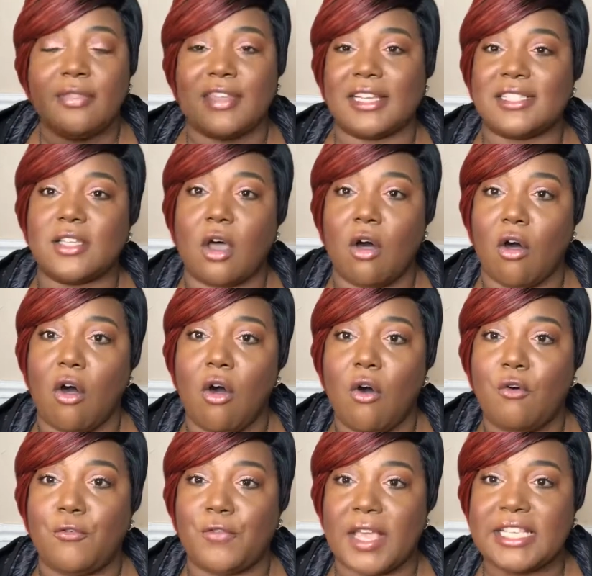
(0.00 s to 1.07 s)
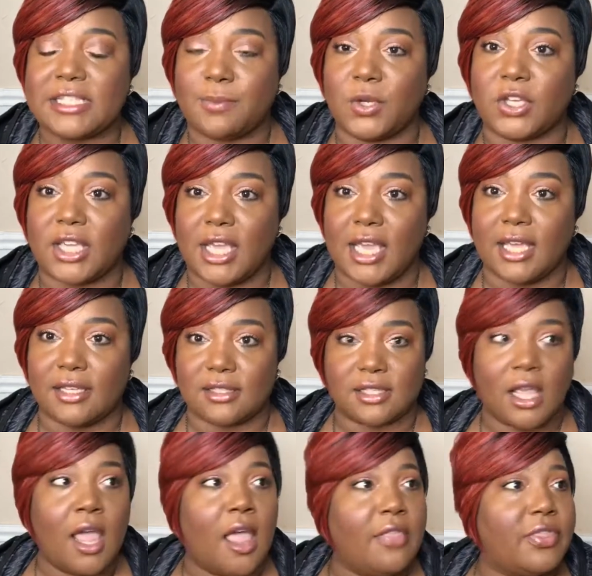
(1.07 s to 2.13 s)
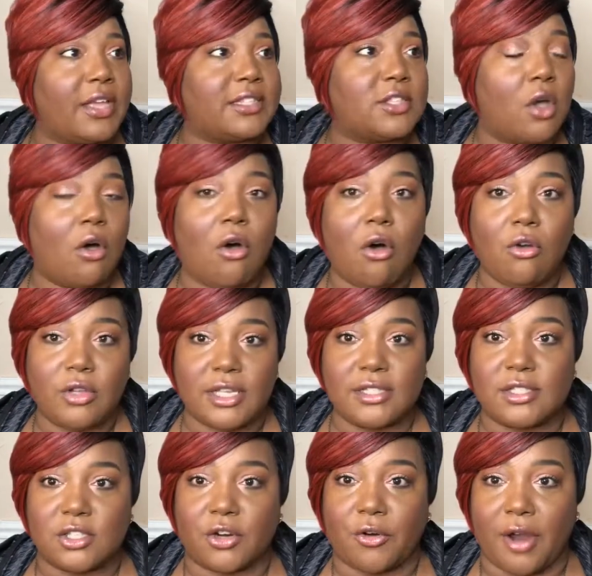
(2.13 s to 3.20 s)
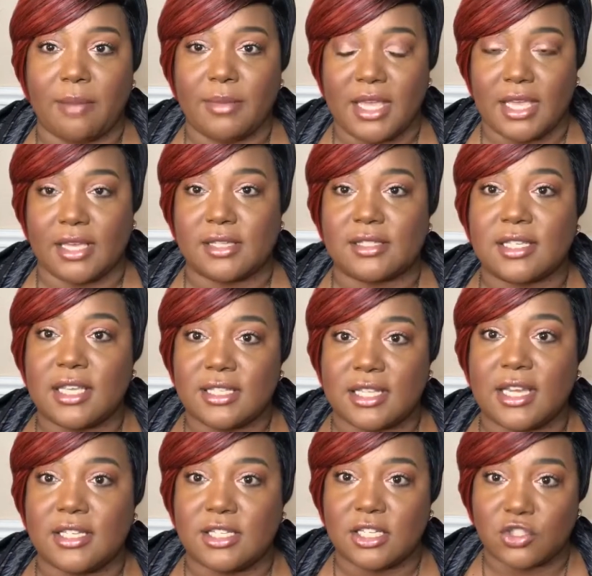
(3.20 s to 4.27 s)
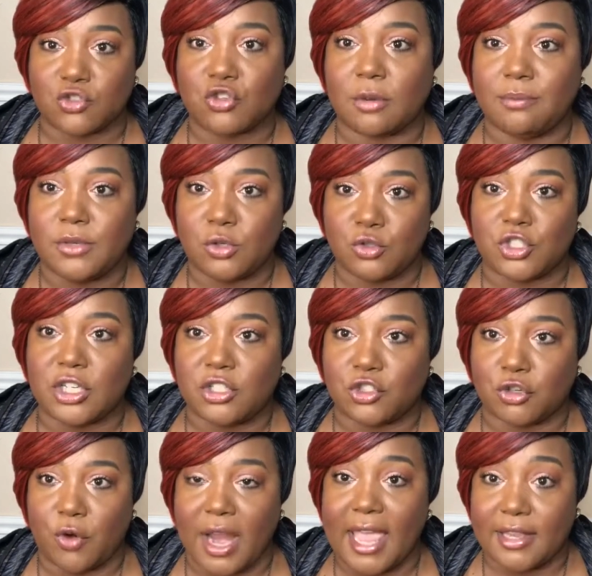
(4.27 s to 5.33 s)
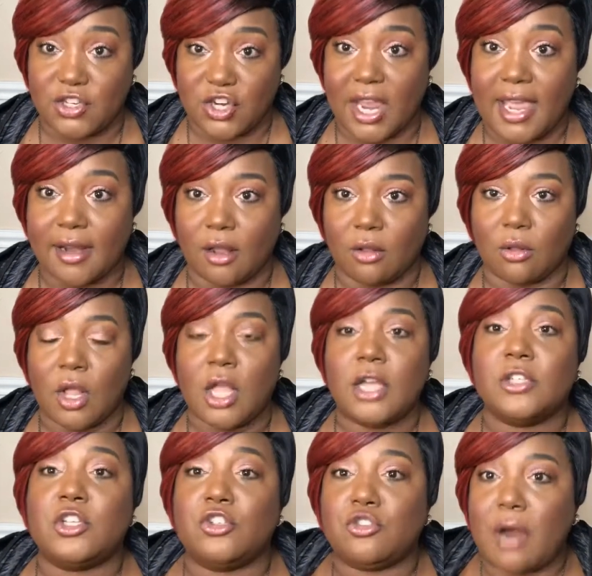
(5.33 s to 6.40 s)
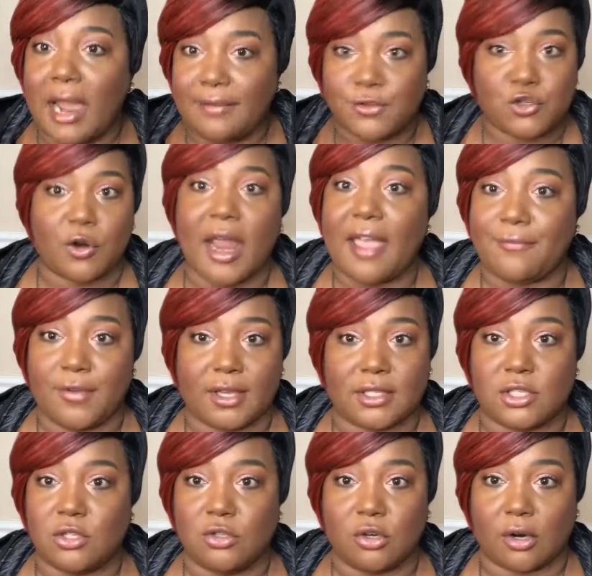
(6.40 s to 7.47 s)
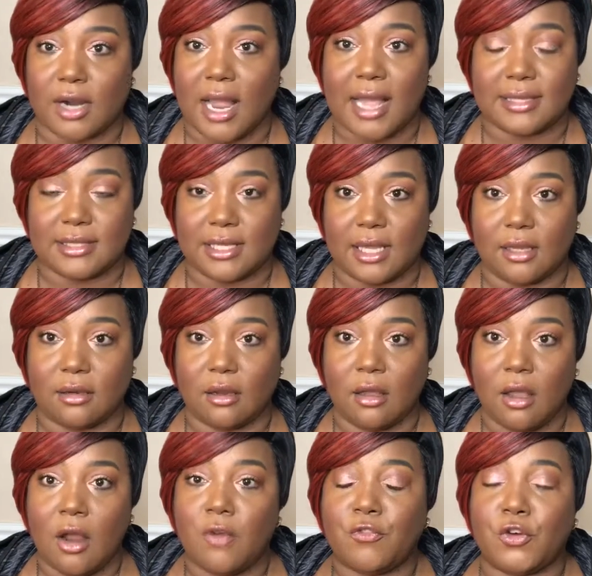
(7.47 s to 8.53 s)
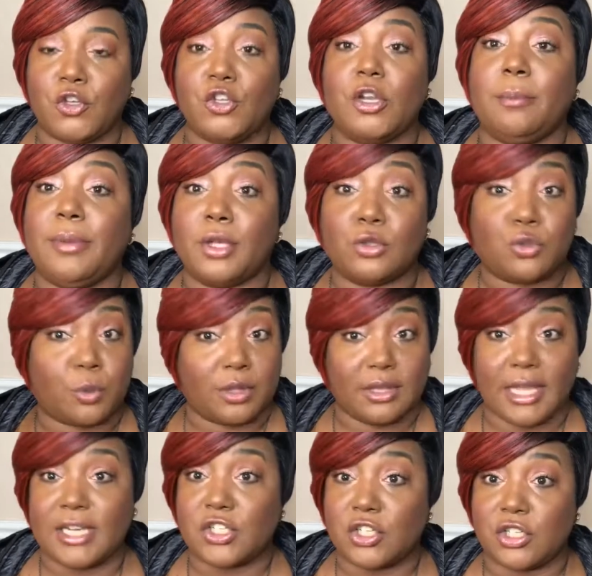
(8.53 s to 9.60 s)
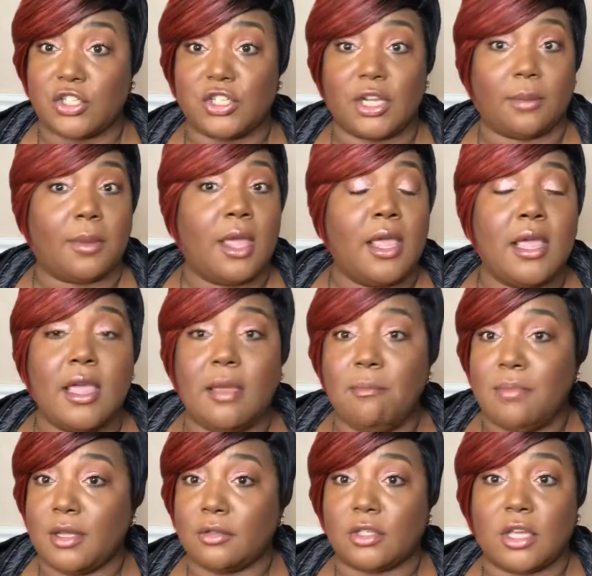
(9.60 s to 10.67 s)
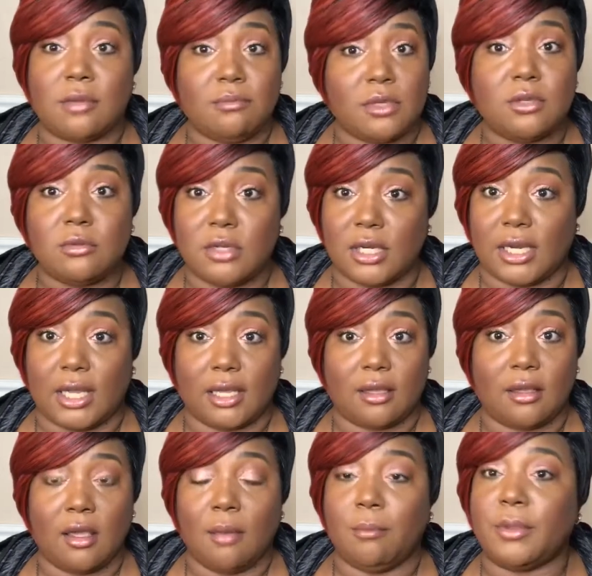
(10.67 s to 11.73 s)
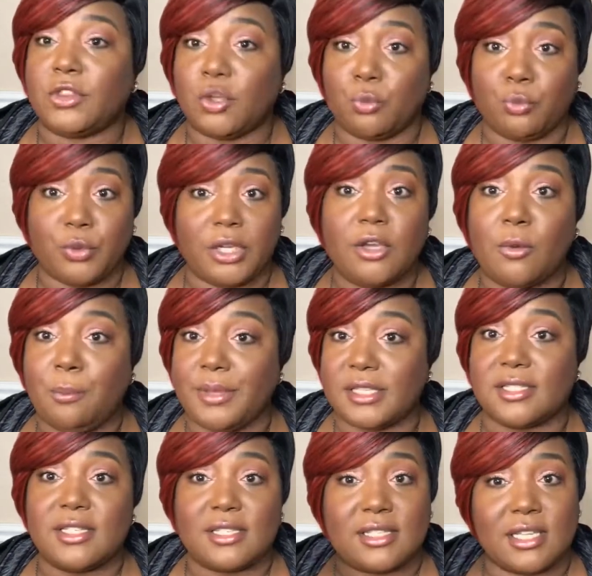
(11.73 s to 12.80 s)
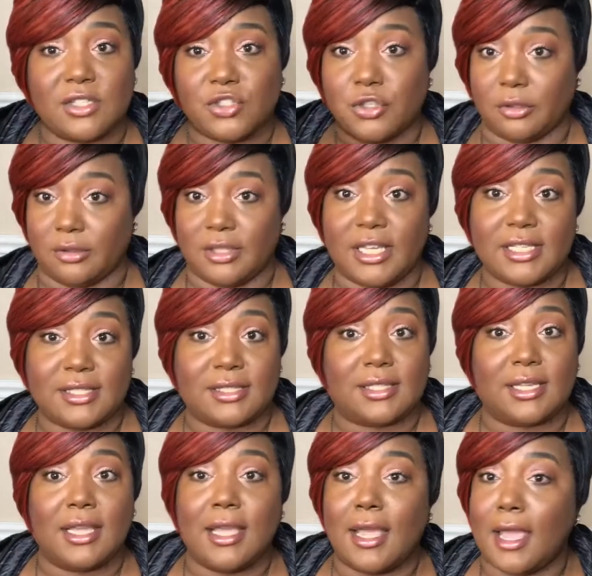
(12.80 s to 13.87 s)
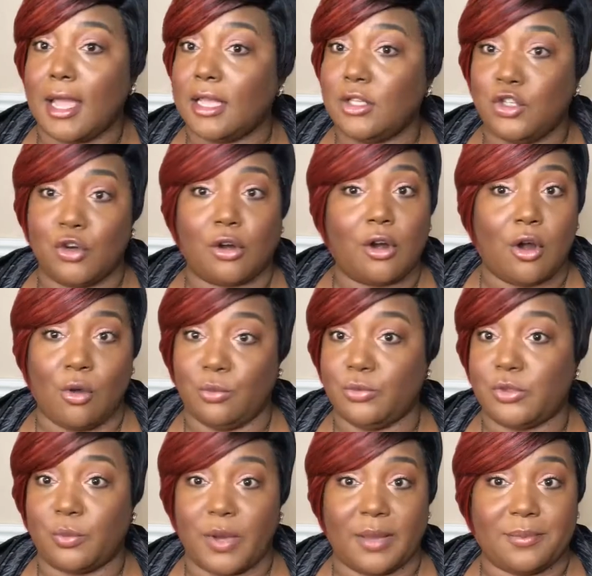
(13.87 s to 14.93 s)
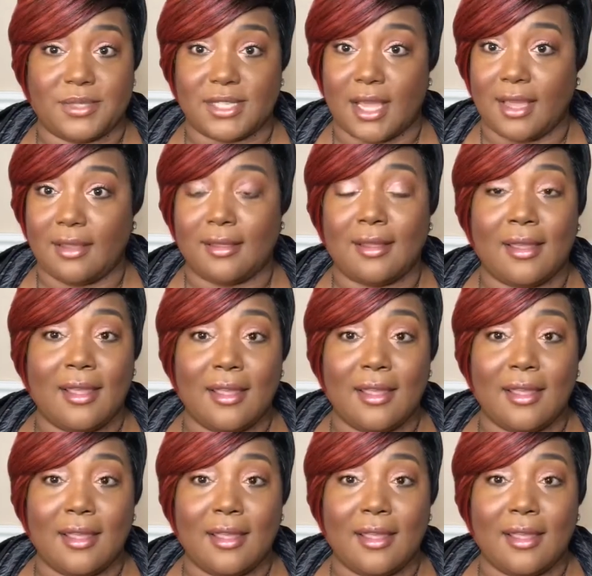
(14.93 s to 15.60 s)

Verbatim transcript: That's all Facebook is. That's all Instagram is, is a distribution channel to drive traffic to your content, for you to build relationship and build community. But the real business is your list and your own website.